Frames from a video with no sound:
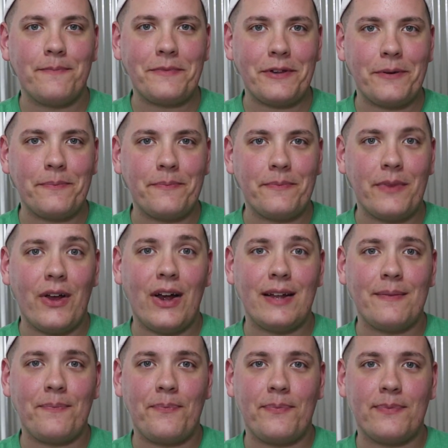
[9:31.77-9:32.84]
So, all
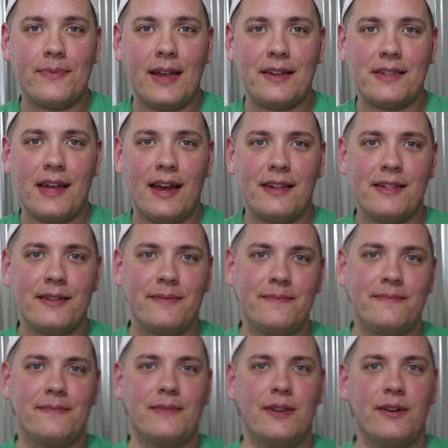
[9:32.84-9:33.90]
right, thanks guys,
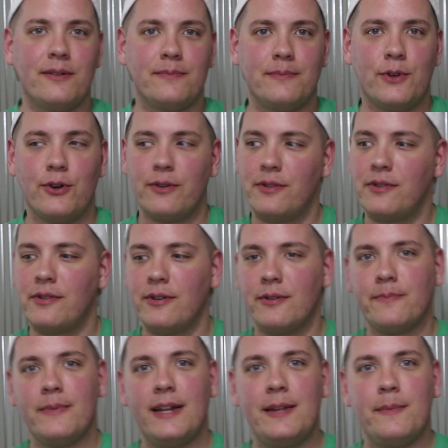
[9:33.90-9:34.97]
or girls,
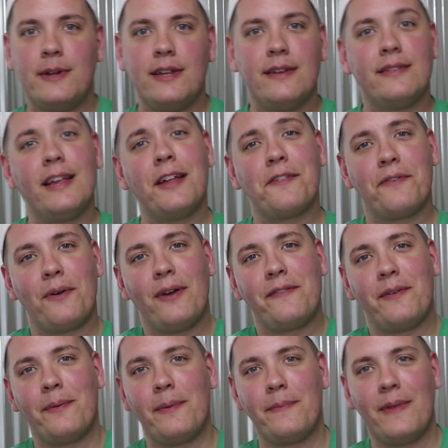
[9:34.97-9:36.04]
or anybody. Thanks
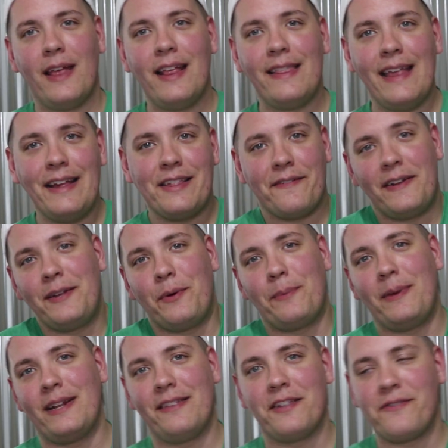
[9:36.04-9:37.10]
if anyone
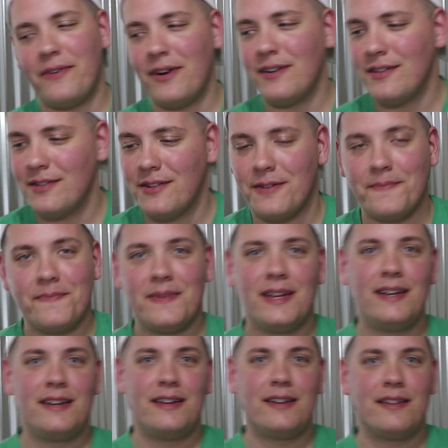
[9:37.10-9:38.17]
made it this far. So,
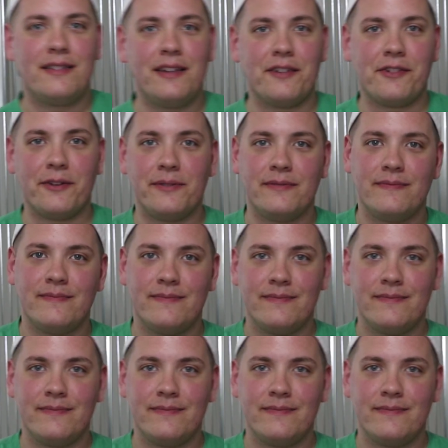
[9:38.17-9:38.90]
see you soon.